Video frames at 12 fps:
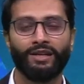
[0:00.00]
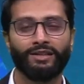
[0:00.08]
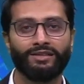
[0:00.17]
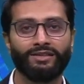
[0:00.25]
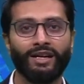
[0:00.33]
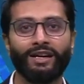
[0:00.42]

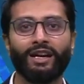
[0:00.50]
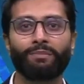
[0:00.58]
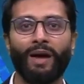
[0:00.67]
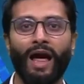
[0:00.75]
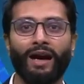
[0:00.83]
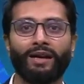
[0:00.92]
The central
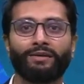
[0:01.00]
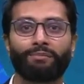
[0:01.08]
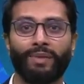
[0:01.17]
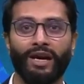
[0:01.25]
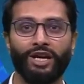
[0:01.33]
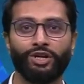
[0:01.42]
bank
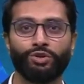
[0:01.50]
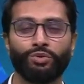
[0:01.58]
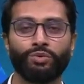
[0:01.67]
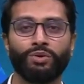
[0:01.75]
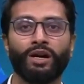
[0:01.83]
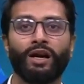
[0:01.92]
may
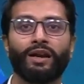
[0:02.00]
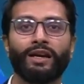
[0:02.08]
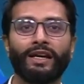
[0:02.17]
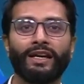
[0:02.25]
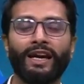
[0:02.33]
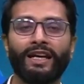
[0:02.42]
issue
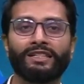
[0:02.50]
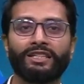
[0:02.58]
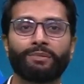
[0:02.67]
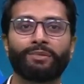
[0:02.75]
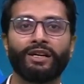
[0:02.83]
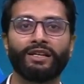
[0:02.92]
retail
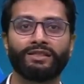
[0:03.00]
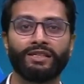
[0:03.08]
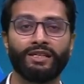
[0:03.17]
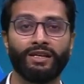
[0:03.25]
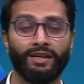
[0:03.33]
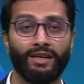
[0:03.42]

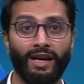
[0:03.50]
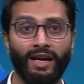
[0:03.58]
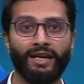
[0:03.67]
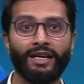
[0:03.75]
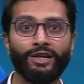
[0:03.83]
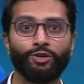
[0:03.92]
CBDC
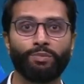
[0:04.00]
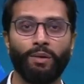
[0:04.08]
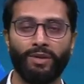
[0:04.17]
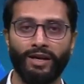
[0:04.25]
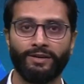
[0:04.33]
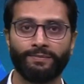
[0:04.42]
directly to
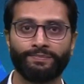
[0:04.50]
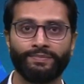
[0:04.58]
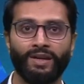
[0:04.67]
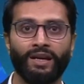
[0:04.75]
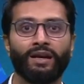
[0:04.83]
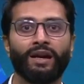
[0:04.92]
public.
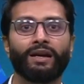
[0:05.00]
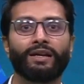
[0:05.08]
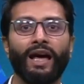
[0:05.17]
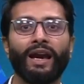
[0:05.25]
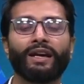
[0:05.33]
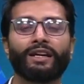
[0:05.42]

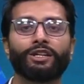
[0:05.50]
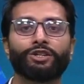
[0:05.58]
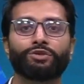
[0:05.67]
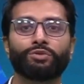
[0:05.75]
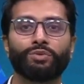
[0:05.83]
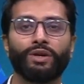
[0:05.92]
Direct
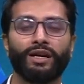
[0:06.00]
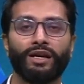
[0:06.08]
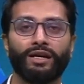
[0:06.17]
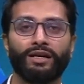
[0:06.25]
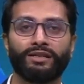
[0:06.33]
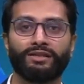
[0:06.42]
issue
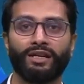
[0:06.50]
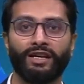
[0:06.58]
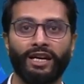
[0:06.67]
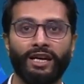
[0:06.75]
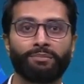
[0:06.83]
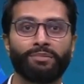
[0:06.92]
is the
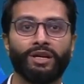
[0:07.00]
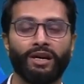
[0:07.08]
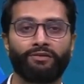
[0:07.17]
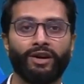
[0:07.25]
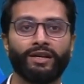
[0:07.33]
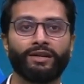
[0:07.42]
name
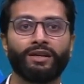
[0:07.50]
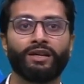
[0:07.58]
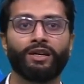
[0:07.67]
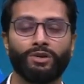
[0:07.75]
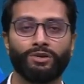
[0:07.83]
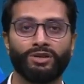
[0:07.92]

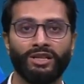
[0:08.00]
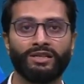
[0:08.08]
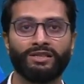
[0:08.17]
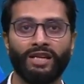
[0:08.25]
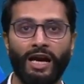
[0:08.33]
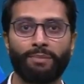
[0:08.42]
given
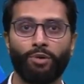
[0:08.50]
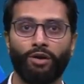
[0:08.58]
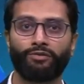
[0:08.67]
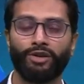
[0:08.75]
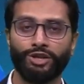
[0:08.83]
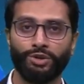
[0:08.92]
this type
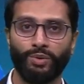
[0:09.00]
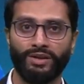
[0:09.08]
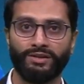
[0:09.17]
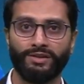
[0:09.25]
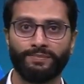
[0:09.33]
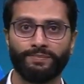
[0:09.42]
of
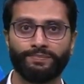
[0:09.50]
issuance.